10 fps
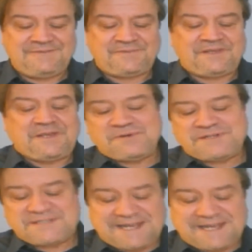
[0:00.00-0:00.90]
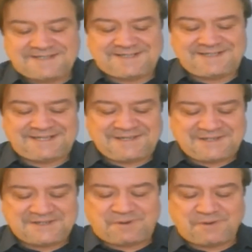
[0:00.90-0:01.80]
he pretended that
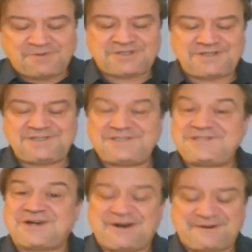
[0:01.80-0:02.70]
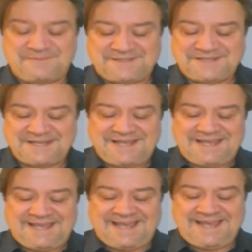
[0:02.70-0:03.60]
his potions, charms,
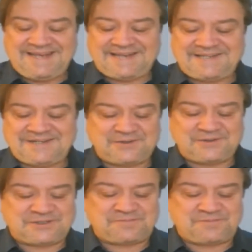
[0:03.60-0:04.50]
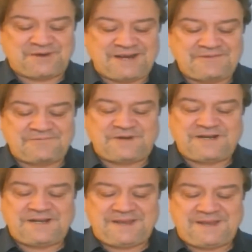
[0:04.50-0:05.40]
and antidotes sprang
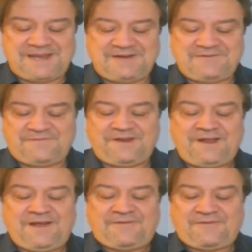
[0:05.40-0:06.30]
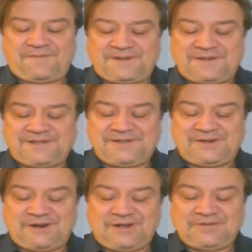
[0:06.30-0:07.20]
ready-made from the little
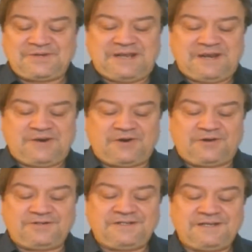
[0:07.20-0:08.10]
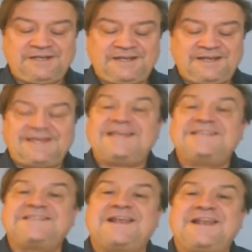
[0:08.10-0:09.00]
cauldron he called
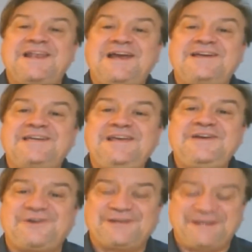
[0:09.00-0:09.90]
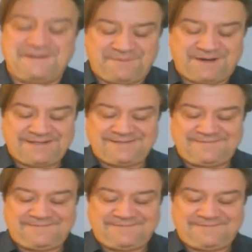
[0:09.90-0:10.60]
his lucky cooking pot.